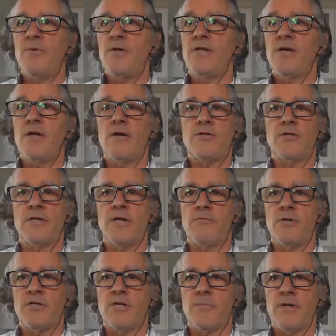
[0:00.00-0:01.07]
I'm not today,
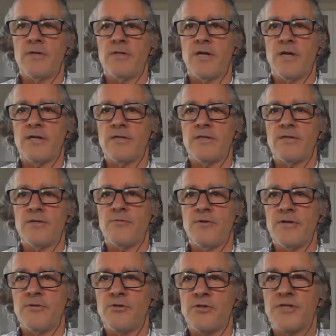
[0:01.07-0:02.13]
Richard, about tax. It's
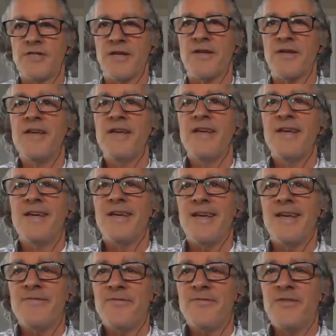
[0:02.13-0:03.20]
very interesting.
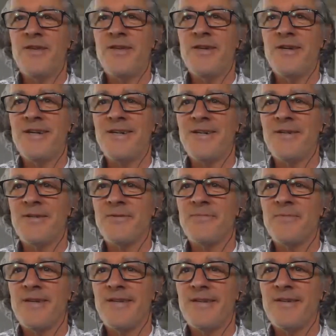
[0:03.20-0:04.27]
If the
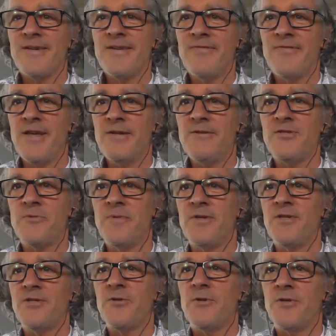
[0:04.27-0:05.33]

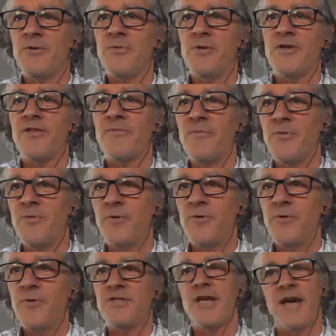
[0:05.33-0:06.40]
instrument is already worth more than
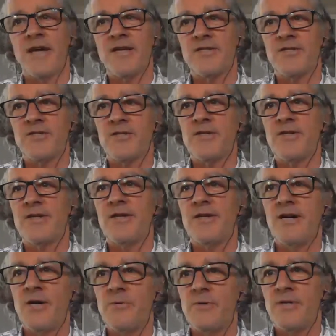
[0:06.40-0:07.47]
the tax
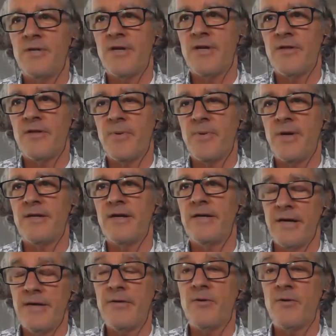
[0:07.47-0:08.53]
I would
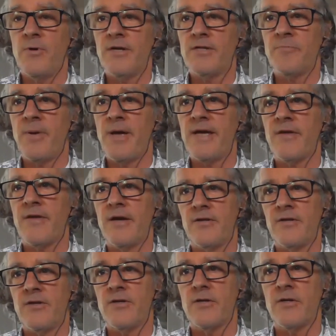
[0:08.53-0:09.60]
otherwise pay that
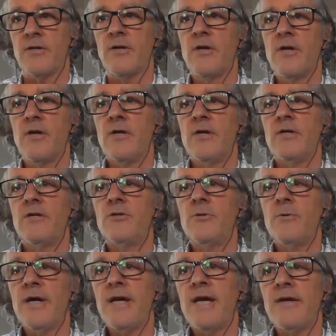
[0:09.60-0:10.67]
year,
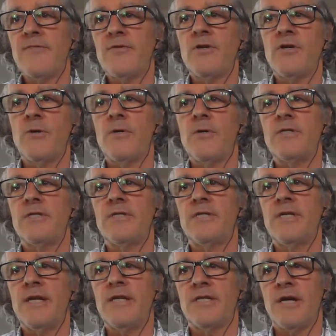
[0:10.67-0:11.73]
do I have to go into
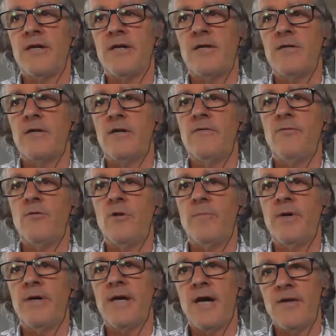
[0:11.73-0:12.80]
detail of all
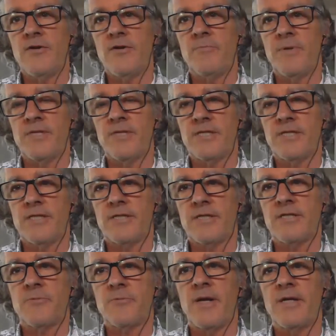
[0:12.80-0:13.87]
my other business
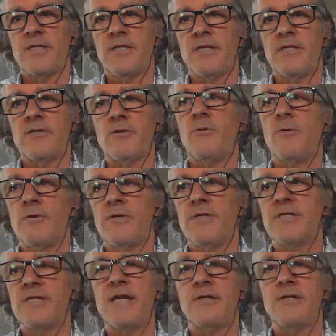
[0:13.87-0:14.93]
expenses, or is
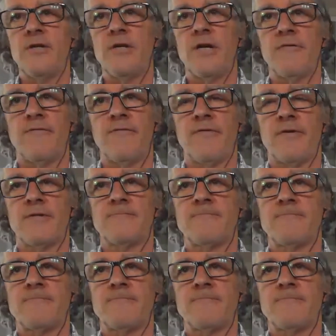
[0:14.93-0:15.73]
that enough?